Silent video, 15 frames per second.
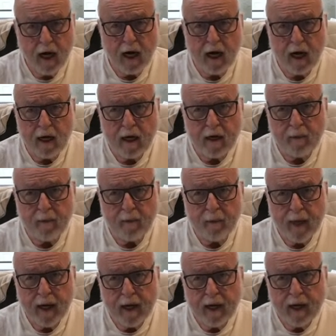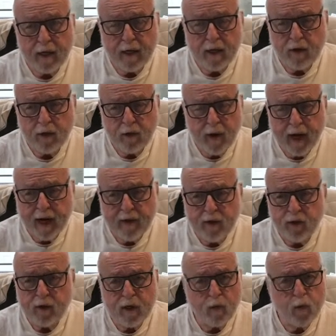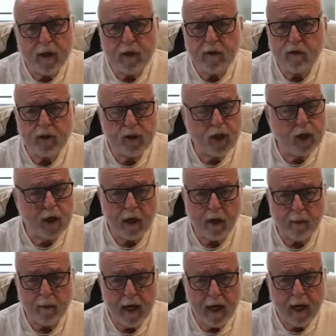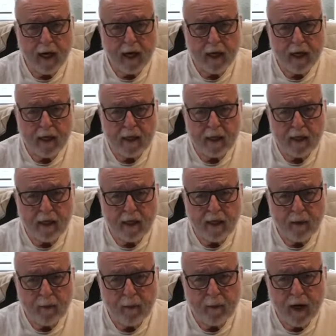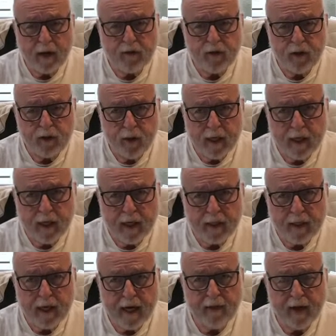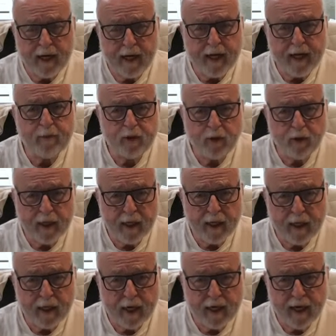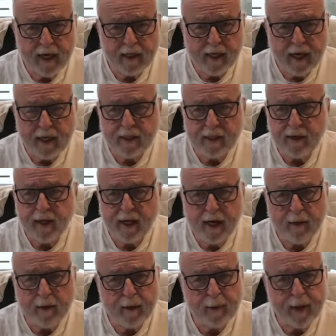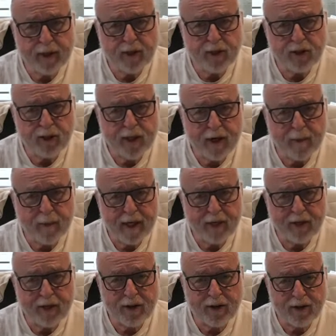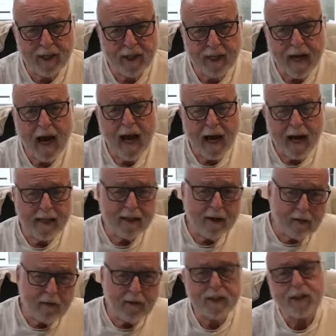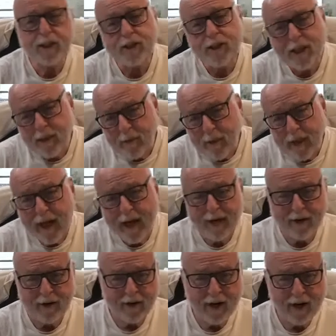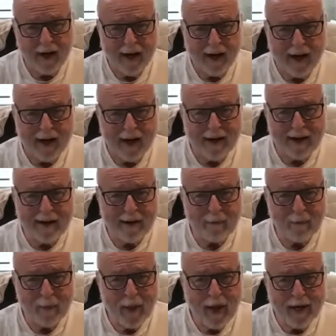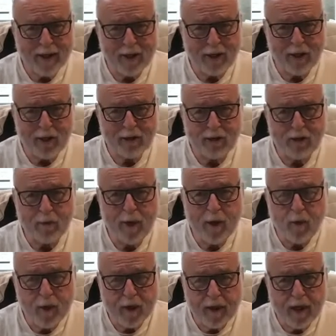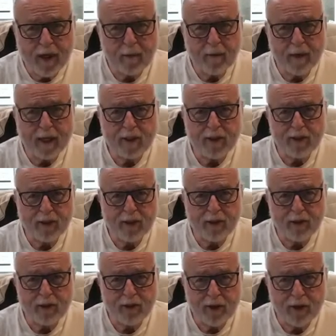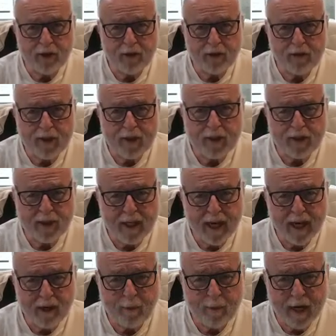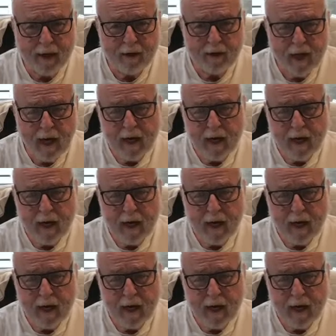And they're doing a wonderful job of doing it, and they keep doing it. And I hate to think how many patients are coming into their clinic. I love physically to be there, to be with them and just to, physically help out.